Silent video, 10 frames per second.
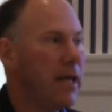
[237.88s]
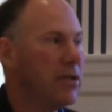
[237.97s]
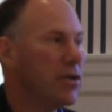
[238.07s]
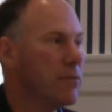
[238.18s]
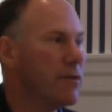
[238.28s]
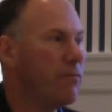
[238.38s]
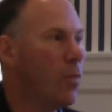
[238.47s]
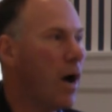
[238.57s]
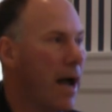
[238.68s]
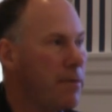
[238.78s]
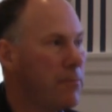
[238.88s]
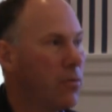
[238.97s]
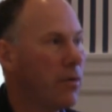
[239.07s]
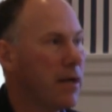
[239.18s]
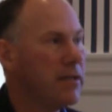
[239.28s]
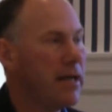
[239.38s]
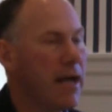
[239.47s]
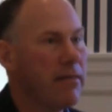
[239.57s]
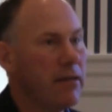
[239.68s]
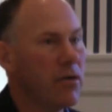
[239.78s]
In terms of why people run
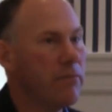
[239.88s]
today, I think